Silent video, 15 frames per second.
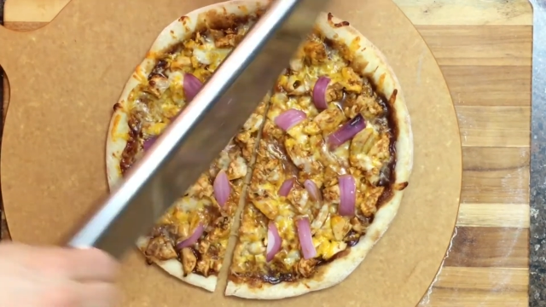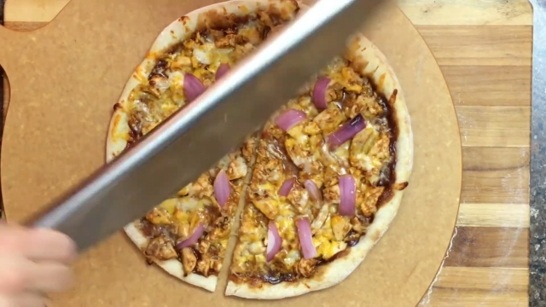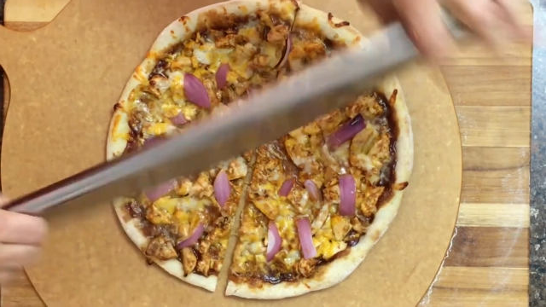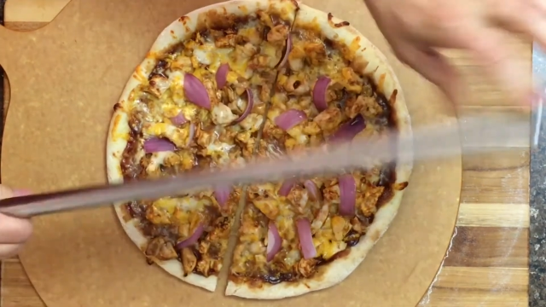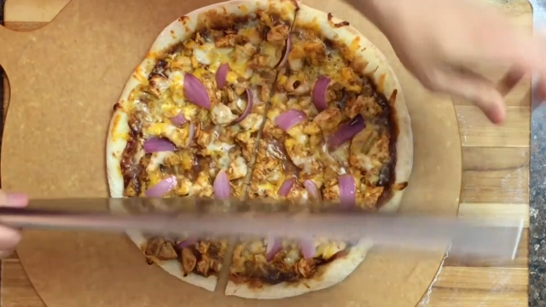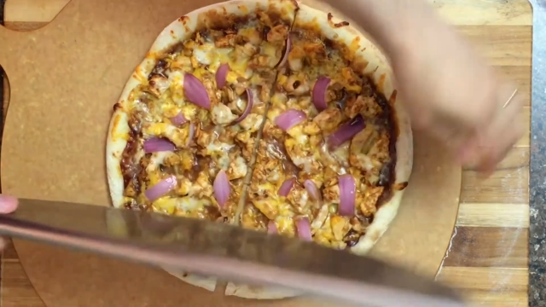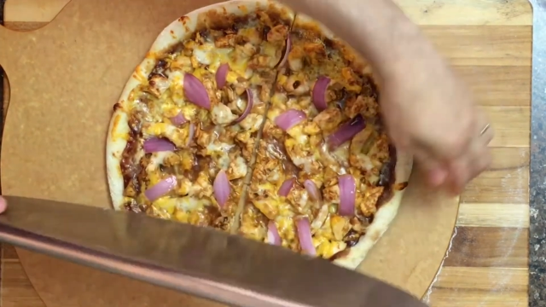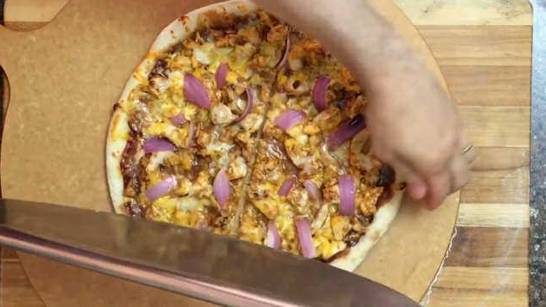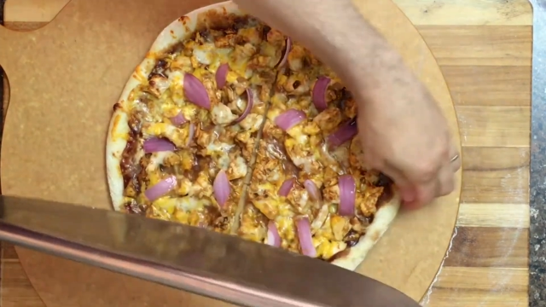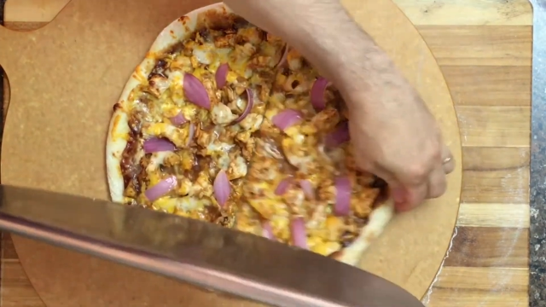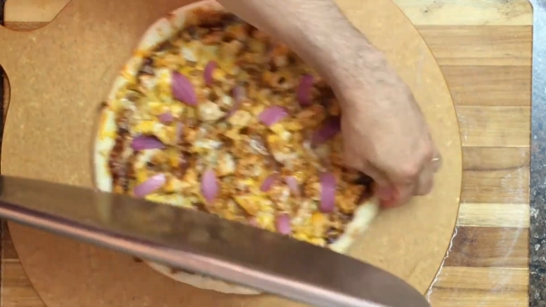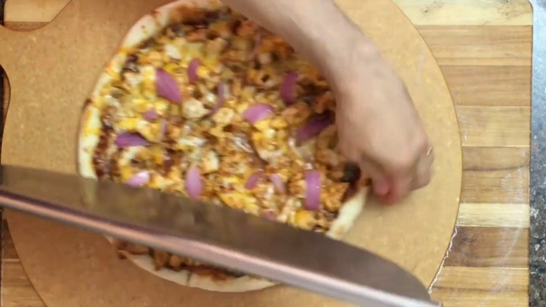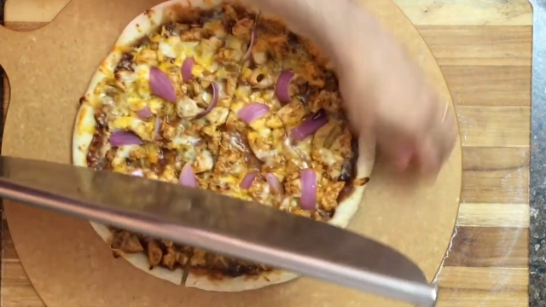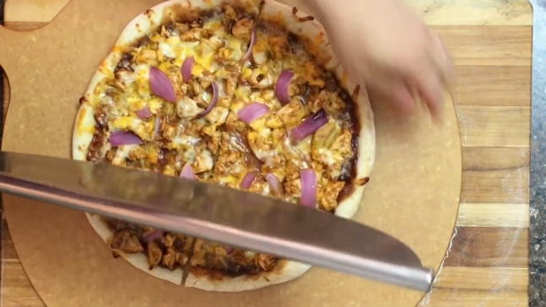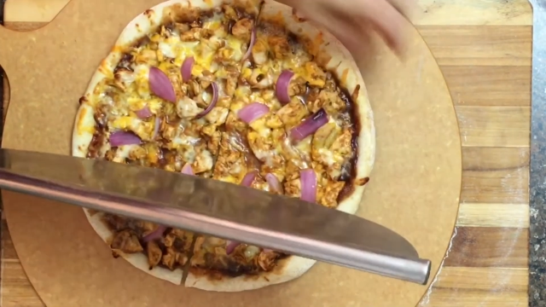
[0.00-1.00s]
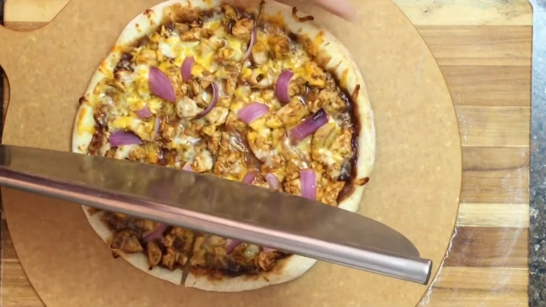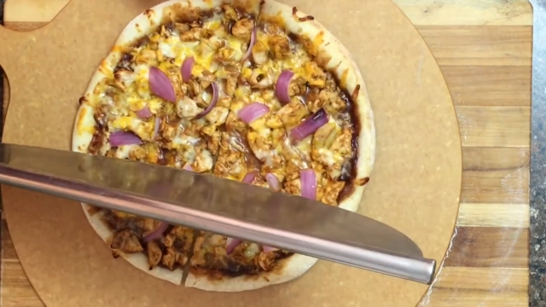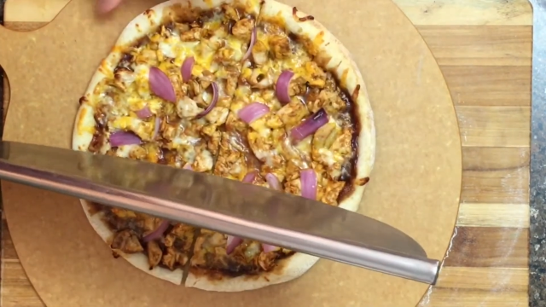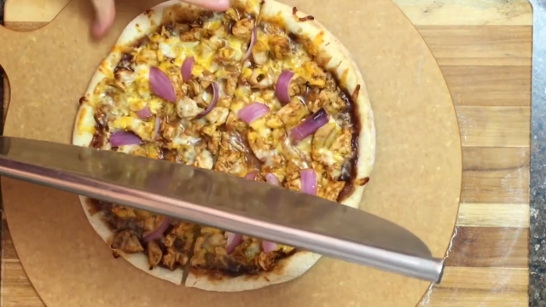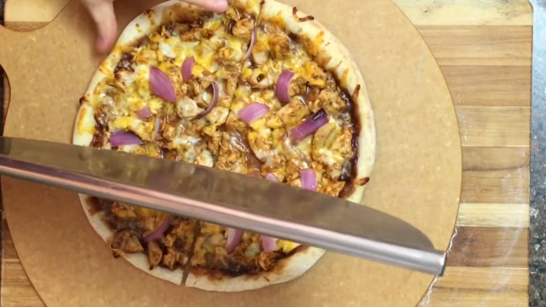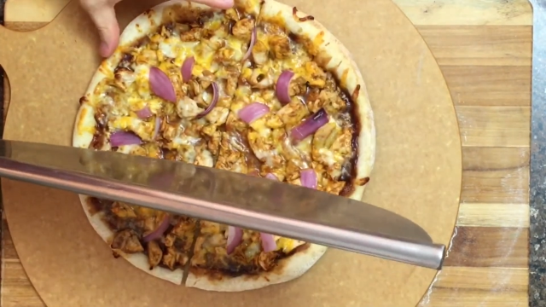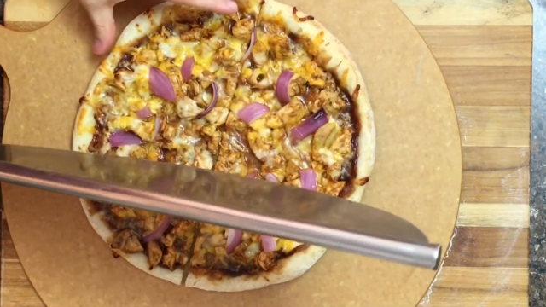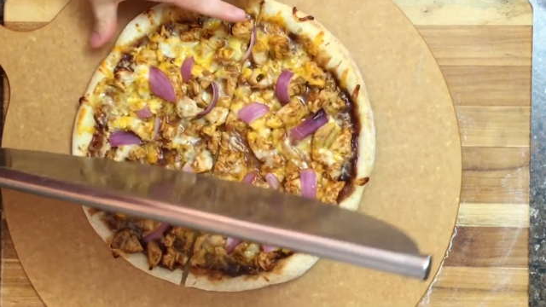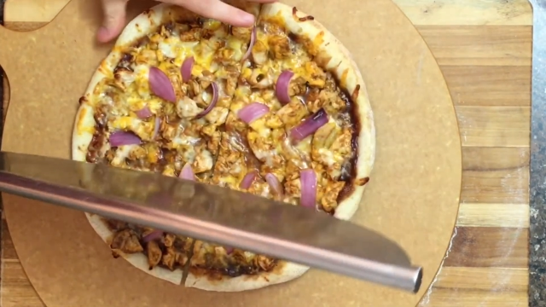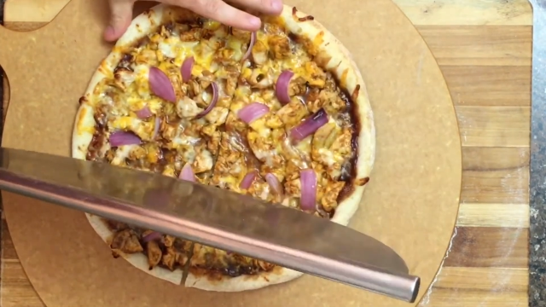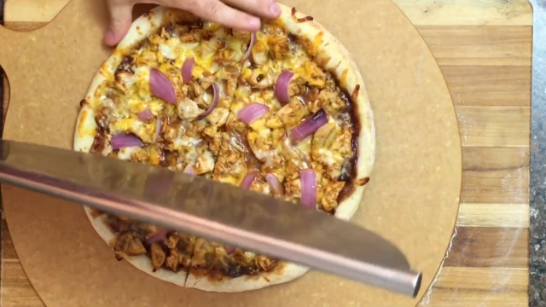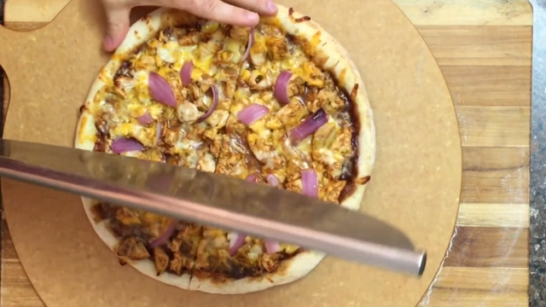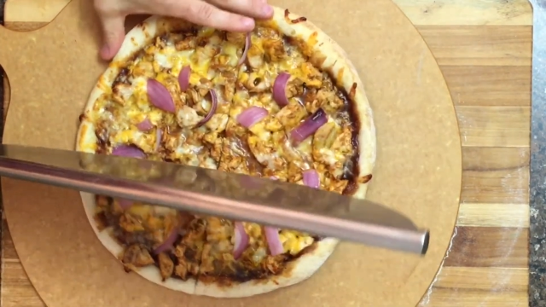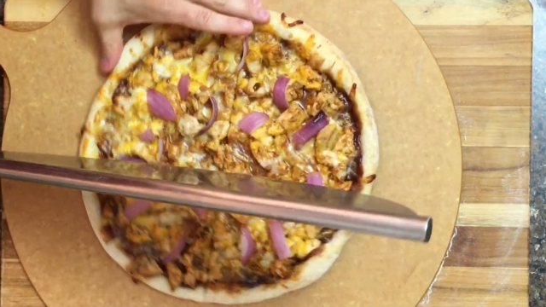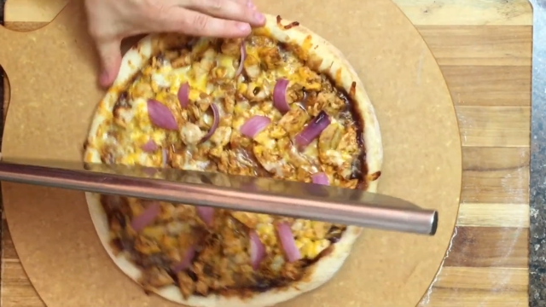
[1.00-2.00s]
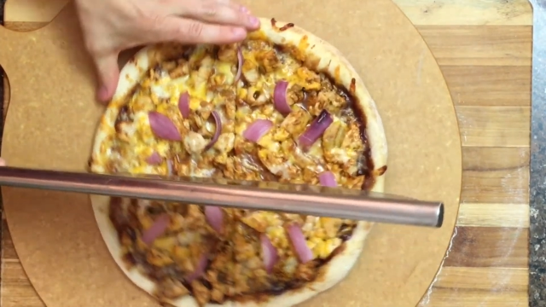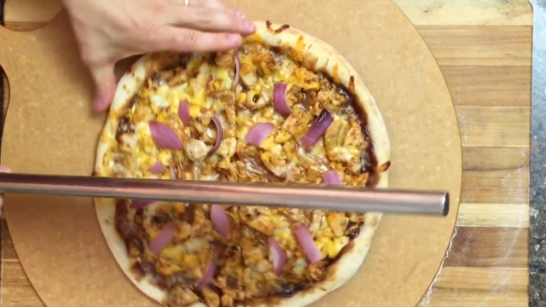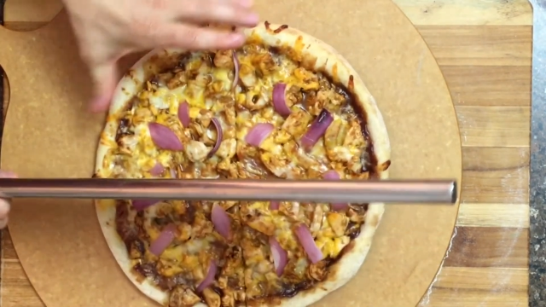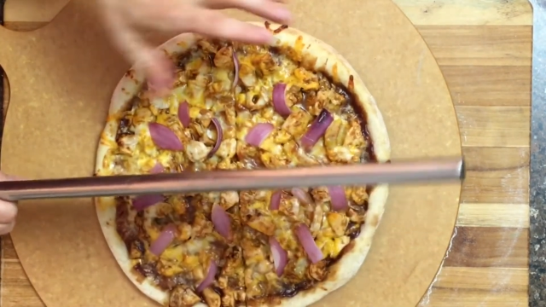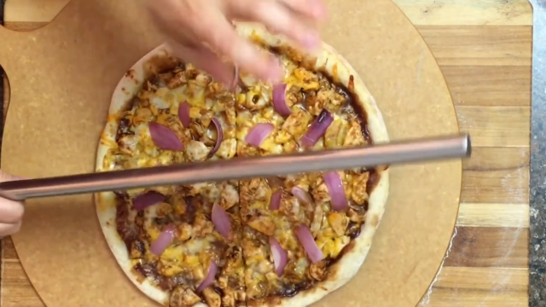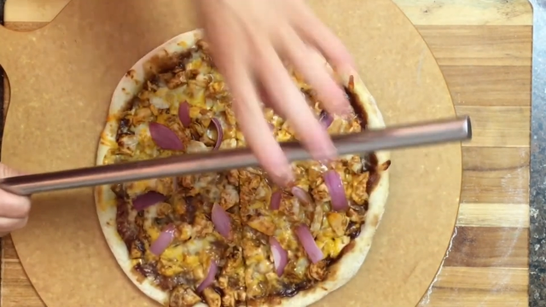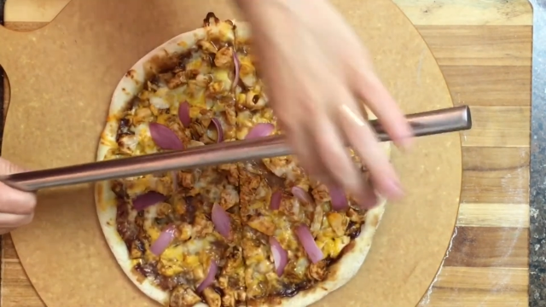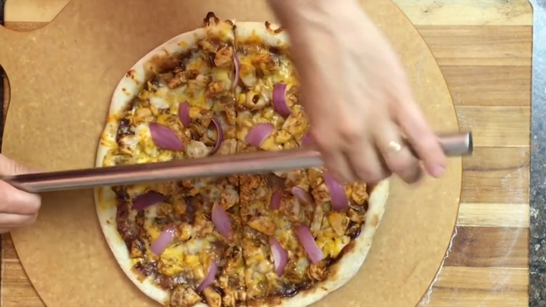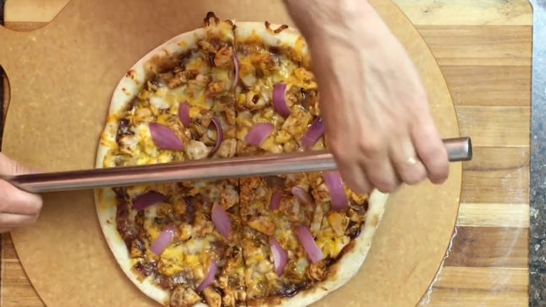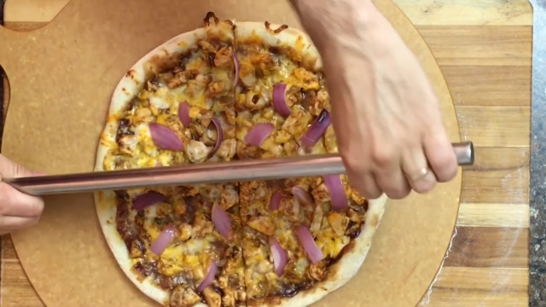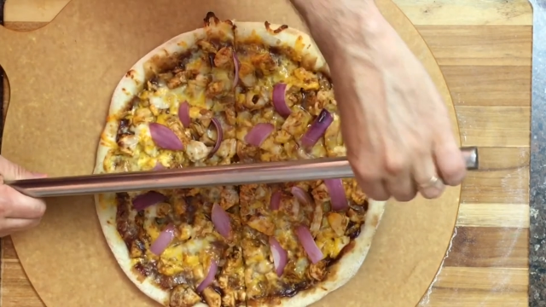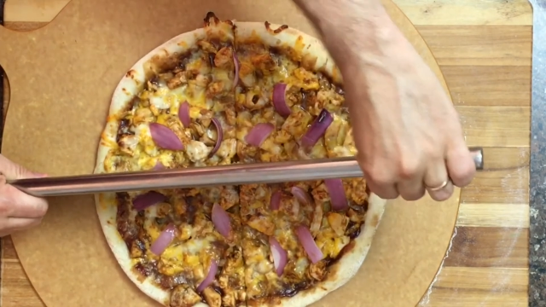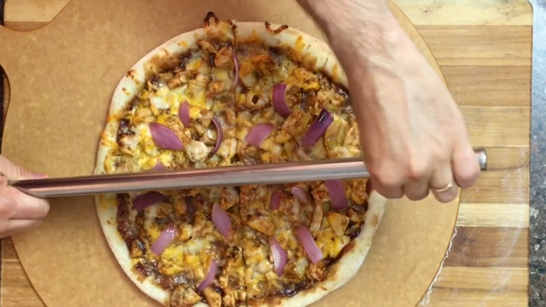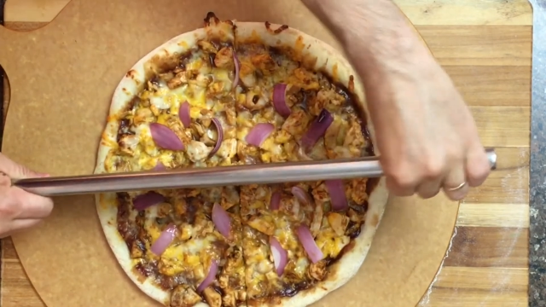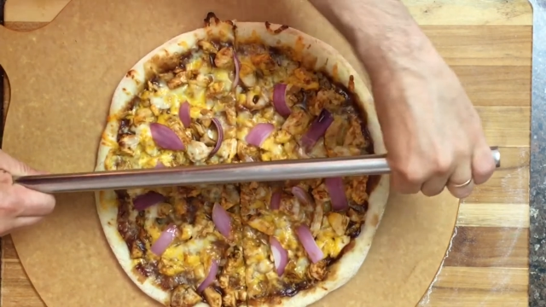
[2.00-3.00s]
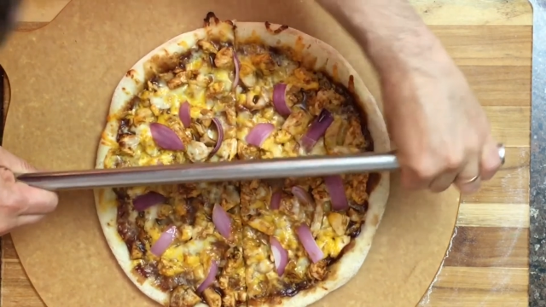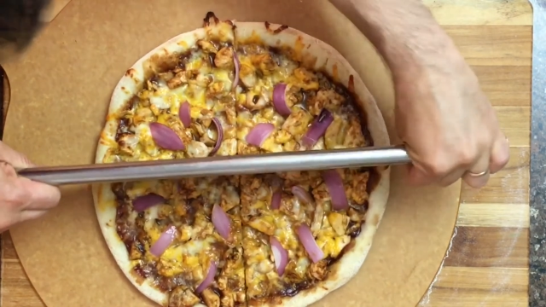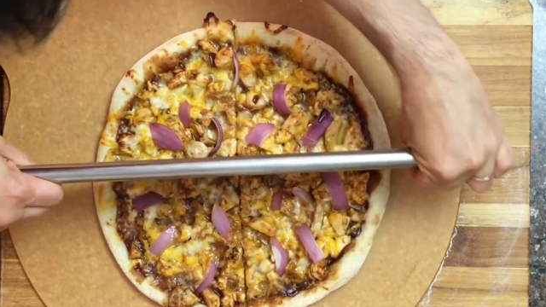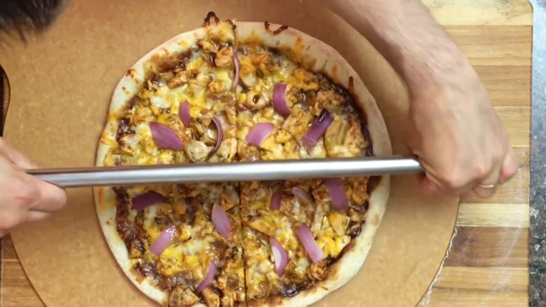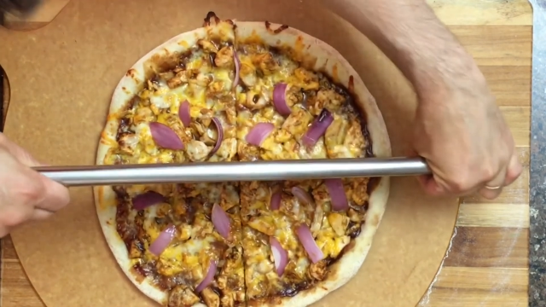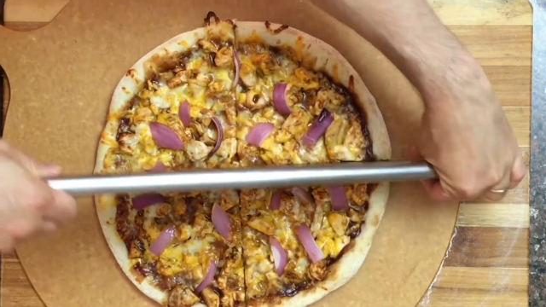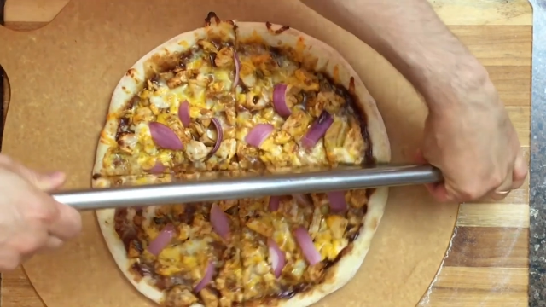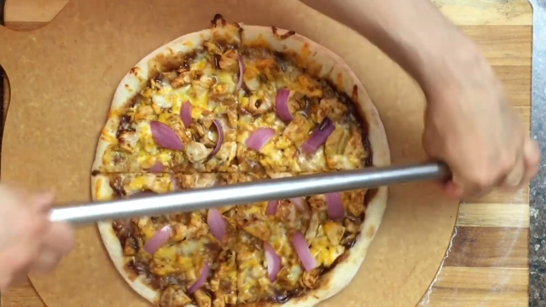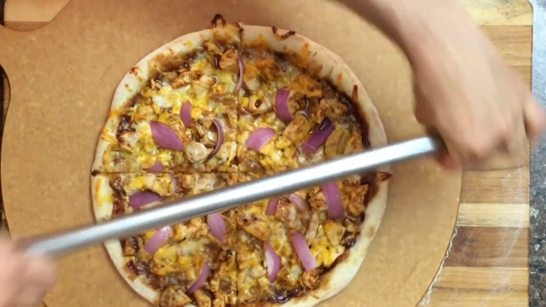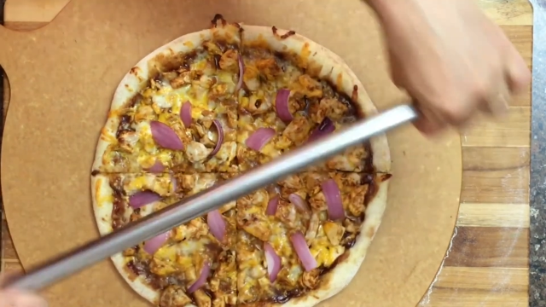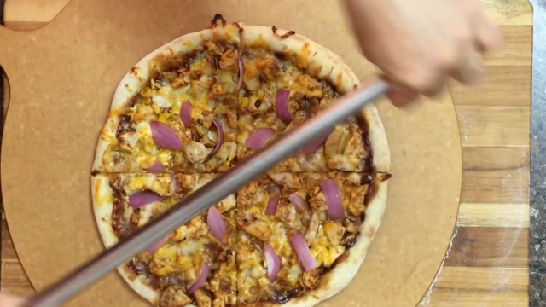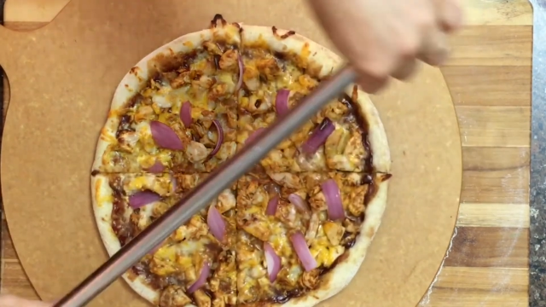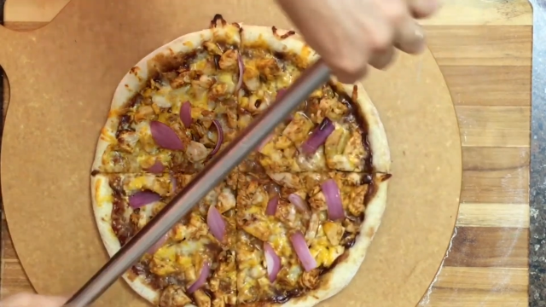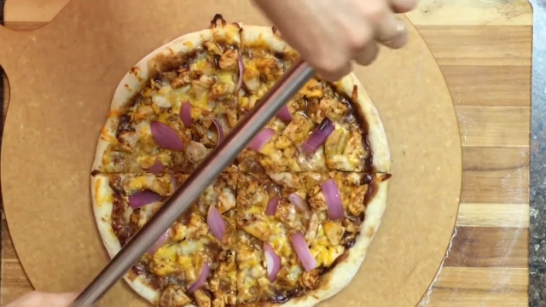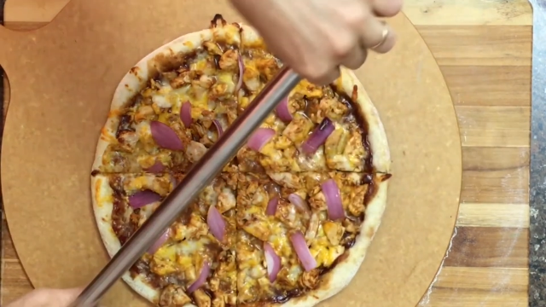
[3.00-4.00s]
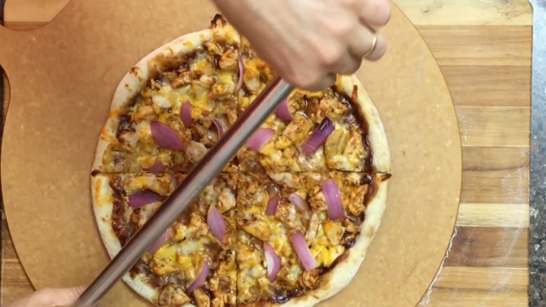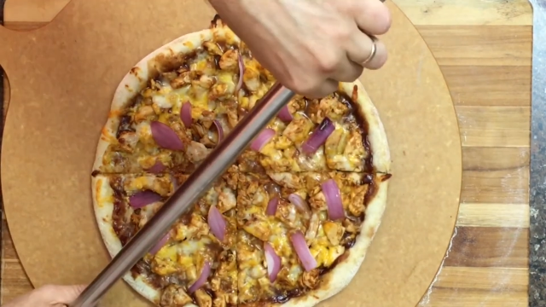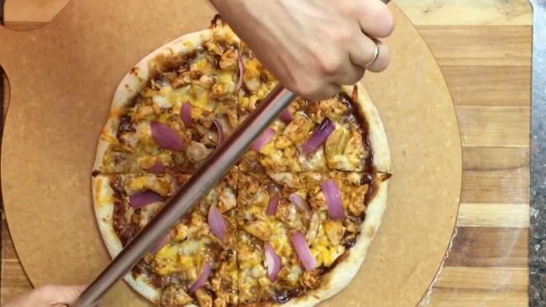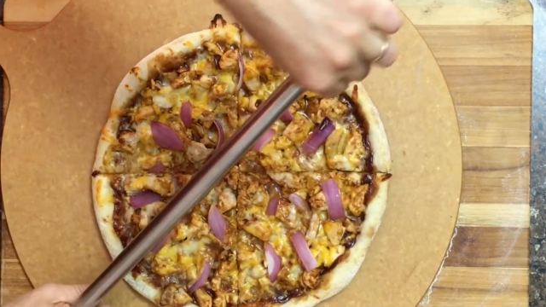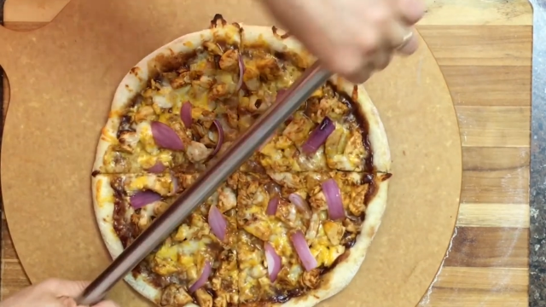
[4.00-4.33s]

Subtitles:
Nobody's mouth can be seen.